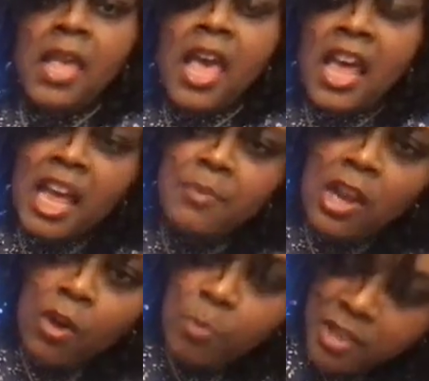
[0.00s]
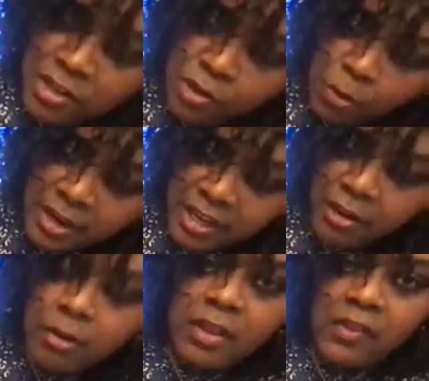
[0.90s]
And I'm going to open the door
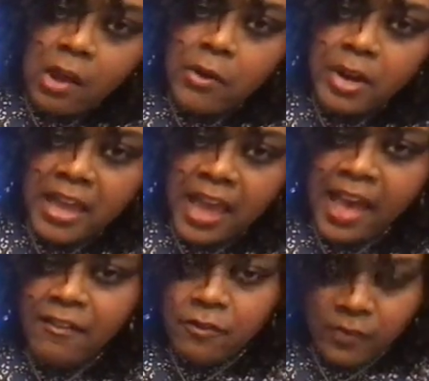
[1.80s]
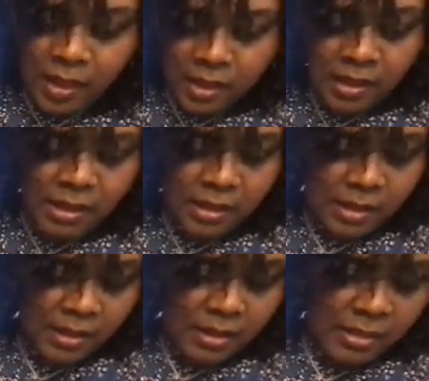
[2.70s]
here because I already have
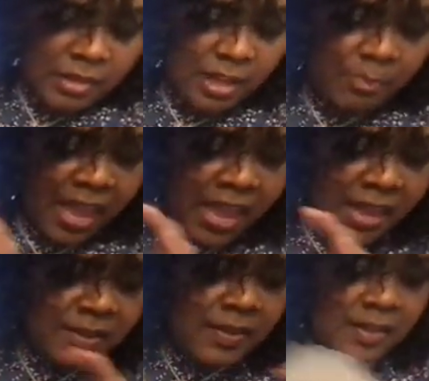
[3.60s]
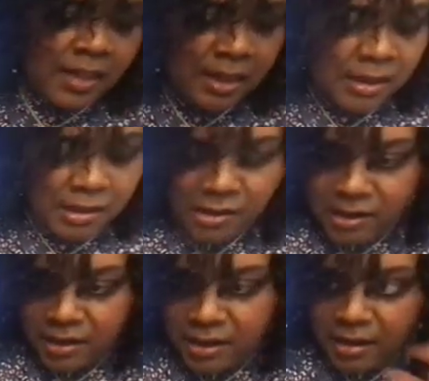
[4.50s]
the pans
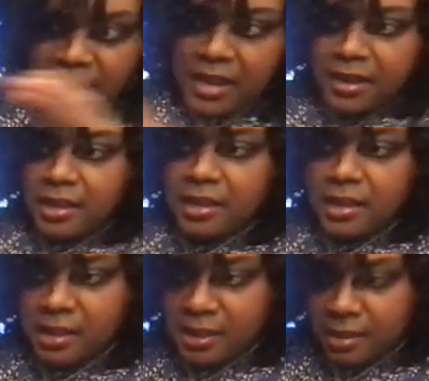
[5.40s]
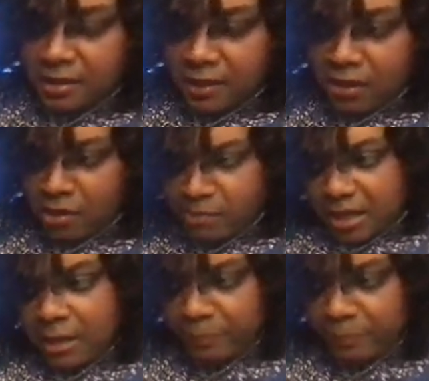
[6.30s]
in the combi.